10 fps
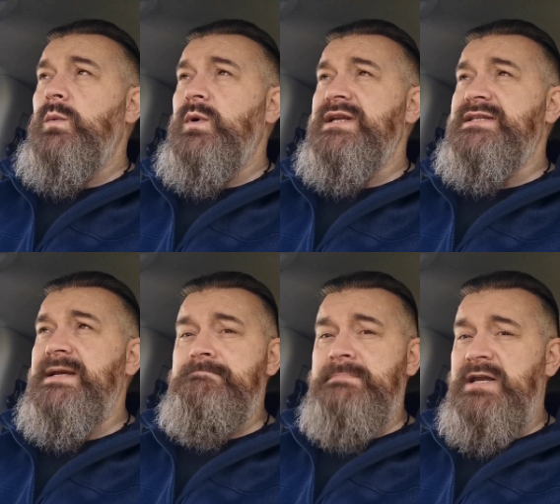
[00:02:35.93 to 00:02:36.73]

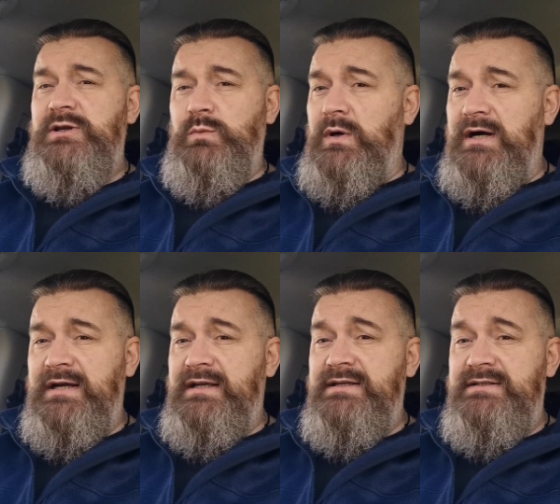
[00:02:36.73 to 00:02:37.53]
which in many
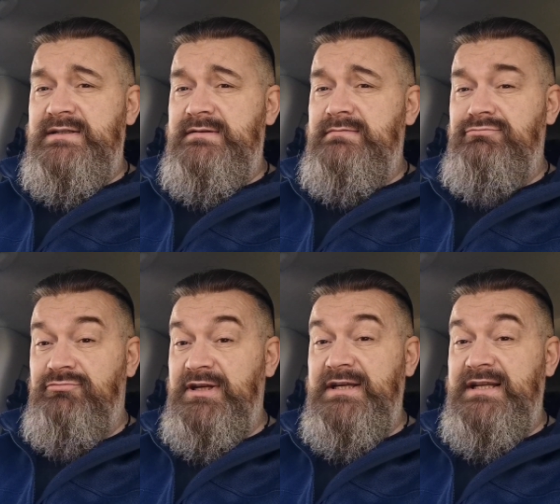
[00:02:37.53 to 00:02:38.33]
ways
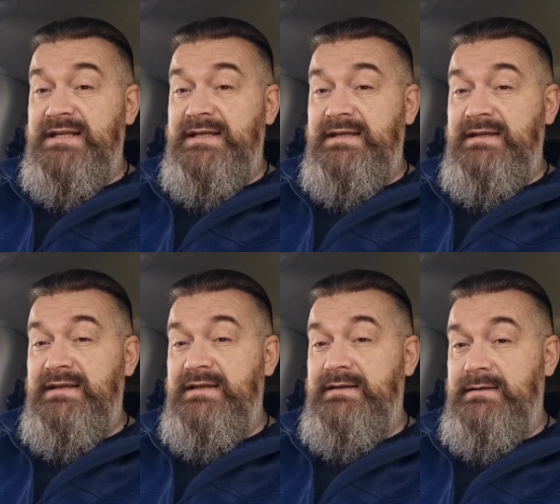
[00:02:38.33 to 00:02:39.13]

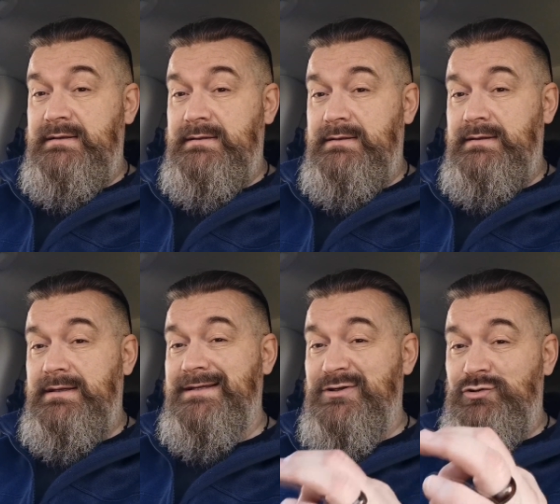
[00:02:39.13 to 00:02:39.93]
really
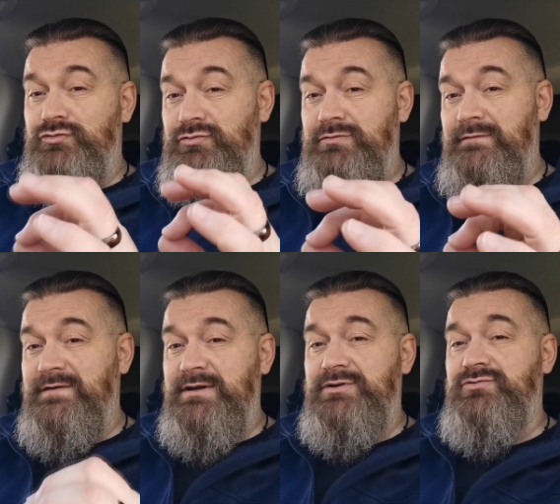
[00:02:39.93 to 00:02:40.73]
is a true
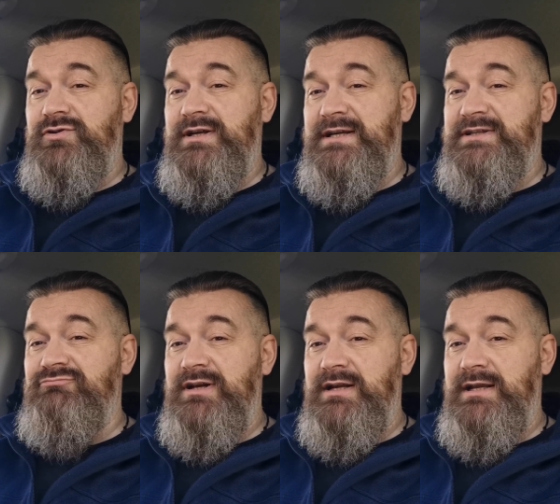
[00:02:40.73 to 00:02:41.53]
victory. It
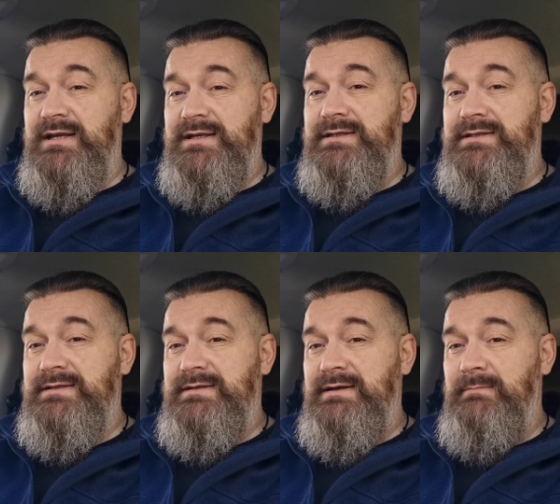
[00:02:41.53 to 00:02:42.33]
really
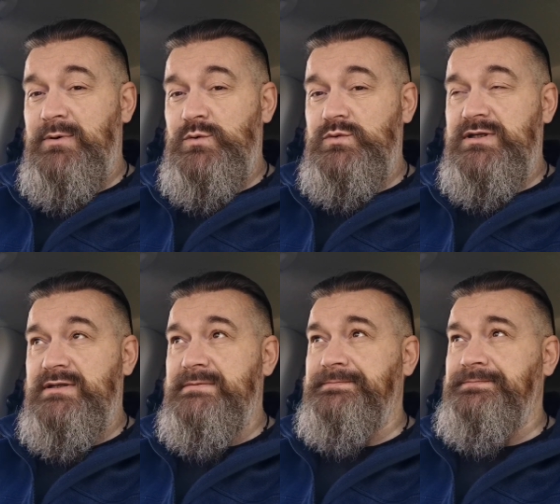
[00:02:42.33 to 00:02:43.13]
is
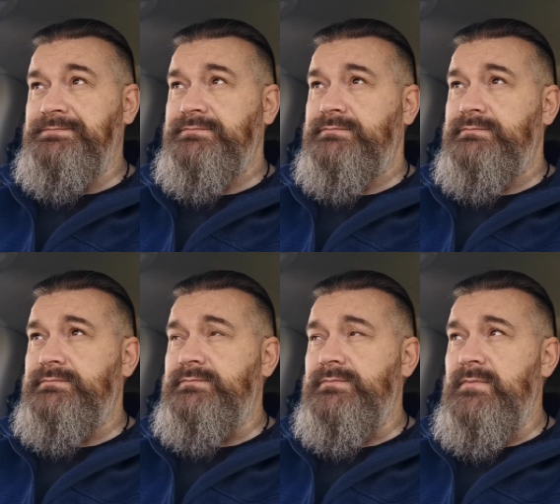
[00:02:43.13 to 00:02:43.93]
important.
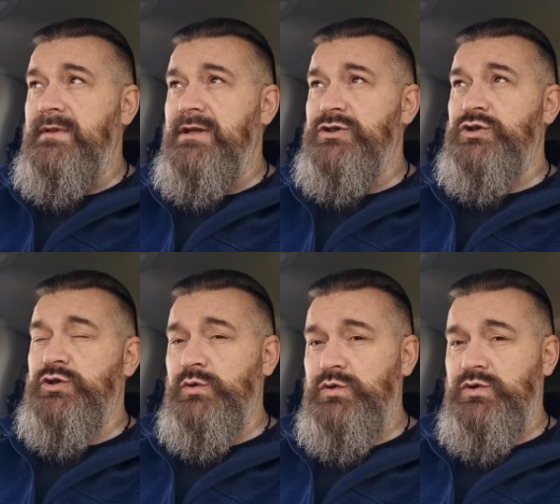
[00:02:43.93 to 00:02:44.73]
A
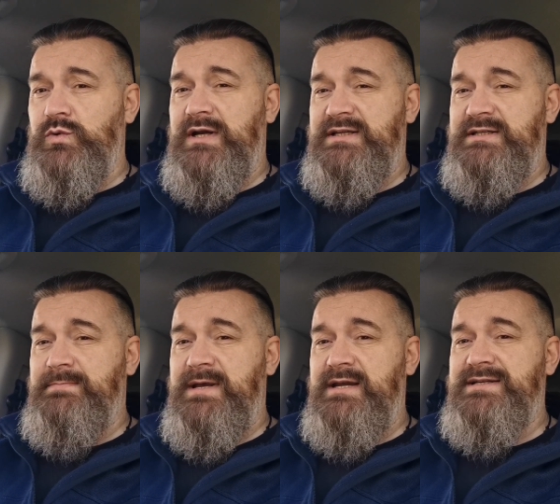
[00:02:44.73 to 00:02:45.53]
social
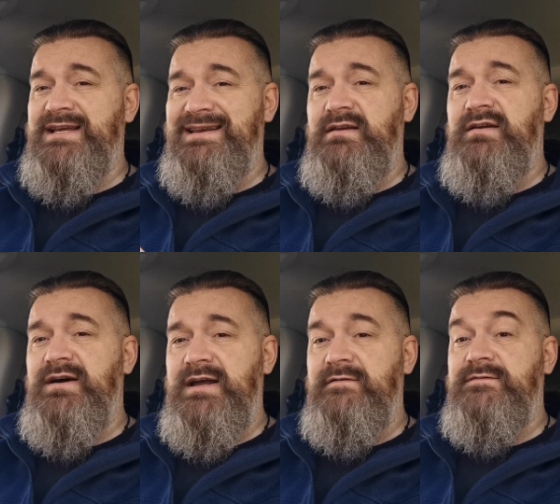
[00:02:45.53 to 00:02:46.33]
aspect in
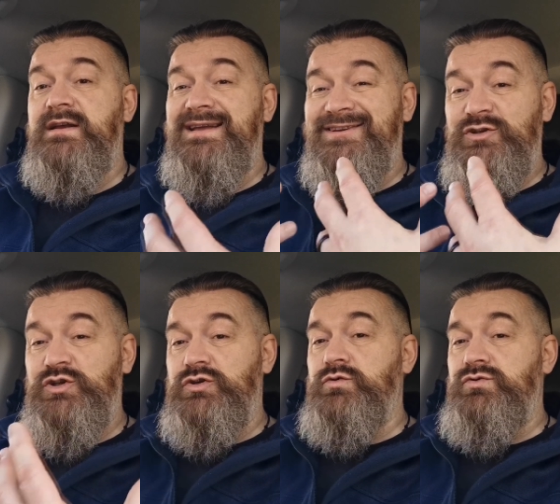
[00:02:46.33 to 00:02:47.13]
life as
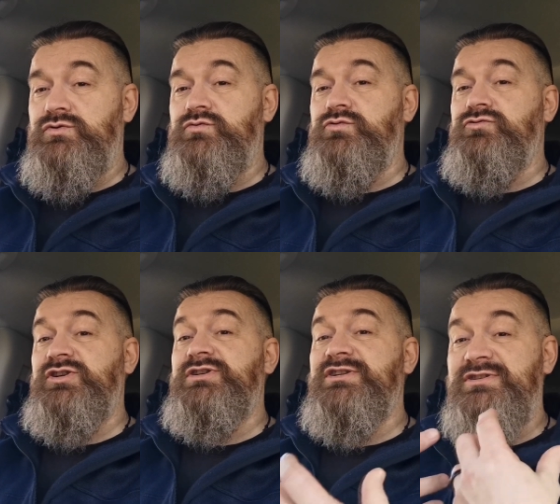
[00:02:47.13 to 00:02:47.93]
social
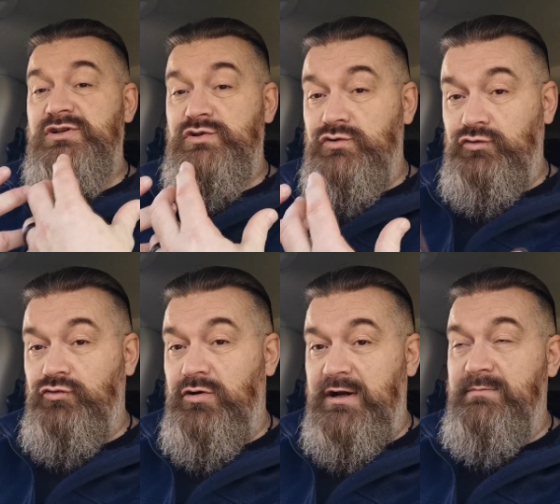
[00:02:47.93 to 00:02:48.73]
creatures, as
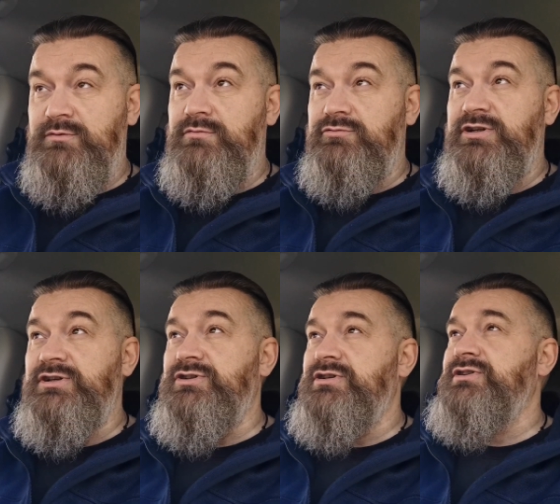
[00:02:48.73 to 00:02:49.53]
tribal
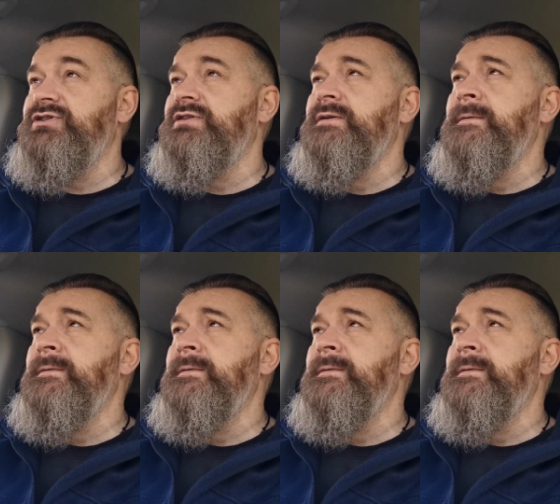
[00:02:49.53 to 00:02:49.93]
creatures